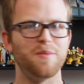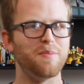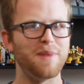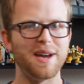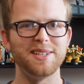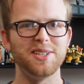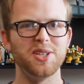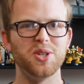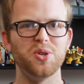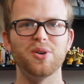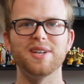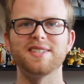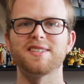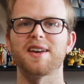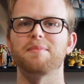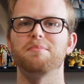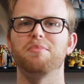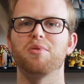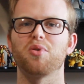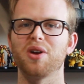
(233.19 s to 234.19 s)
The Menu is
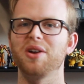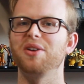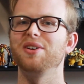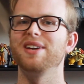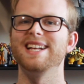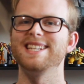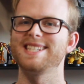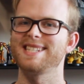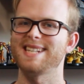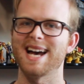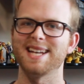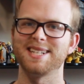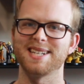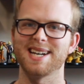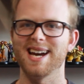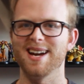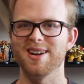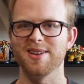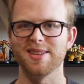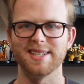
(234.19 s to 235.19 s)
a brilliant
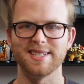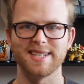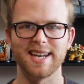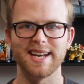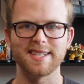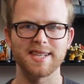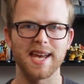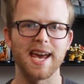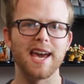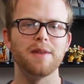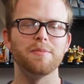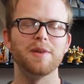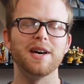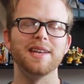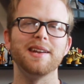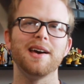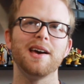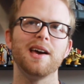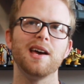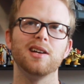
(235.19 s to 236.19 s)
satire that takes aim
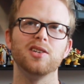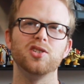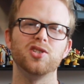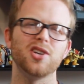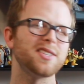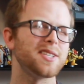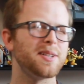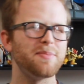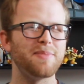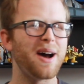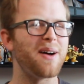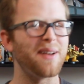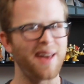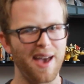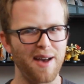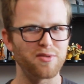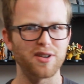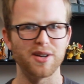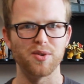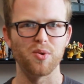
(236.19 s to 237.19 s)
at just about
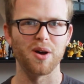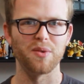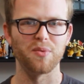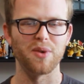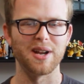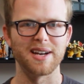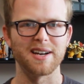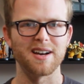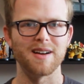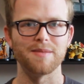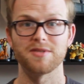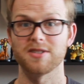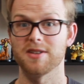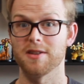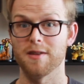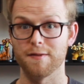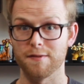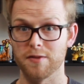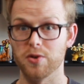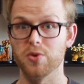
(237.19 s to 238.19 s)
everyone when it comes to
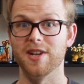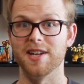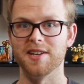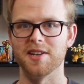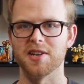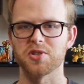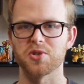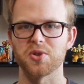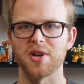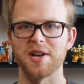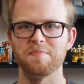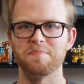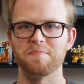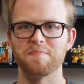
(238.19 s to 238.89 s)
the food industry.